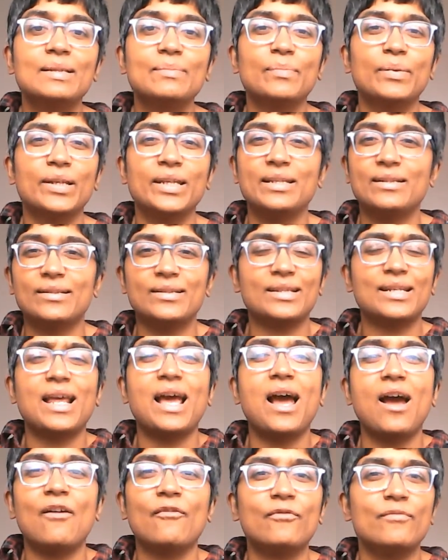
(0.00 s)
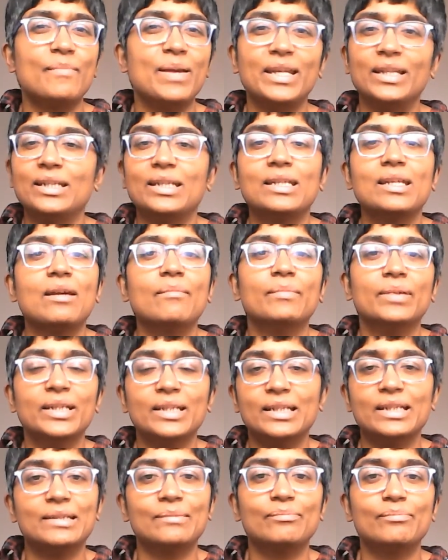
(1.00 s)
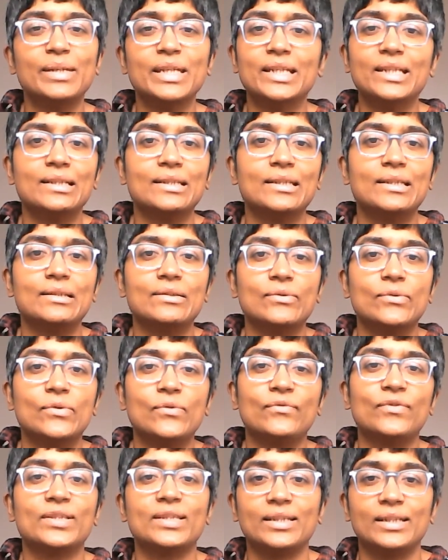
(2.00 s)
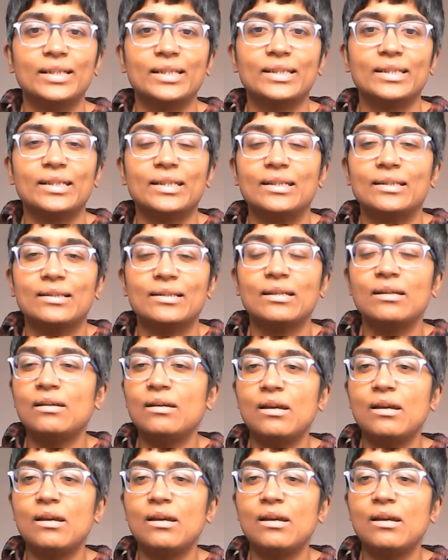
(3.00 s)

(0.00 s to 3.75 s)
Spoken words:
but it doesn't have many amenities or facilities.